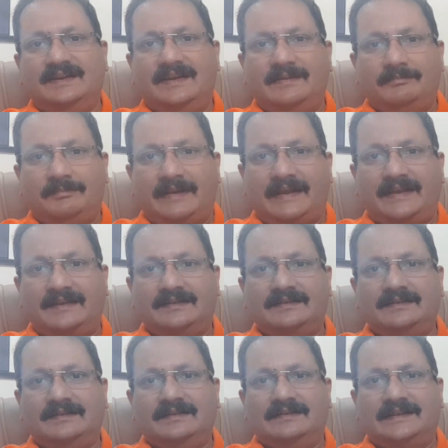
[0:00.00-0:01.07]

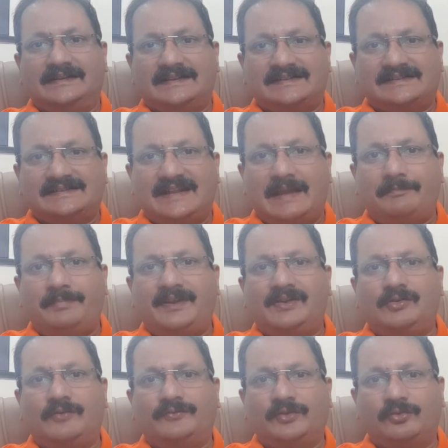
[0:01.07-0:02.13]
implying that the
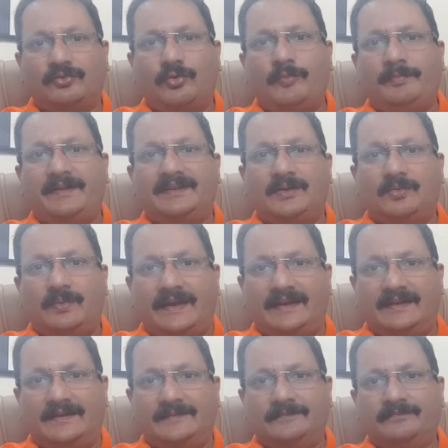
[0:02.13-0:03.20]
snapping of the rope in the well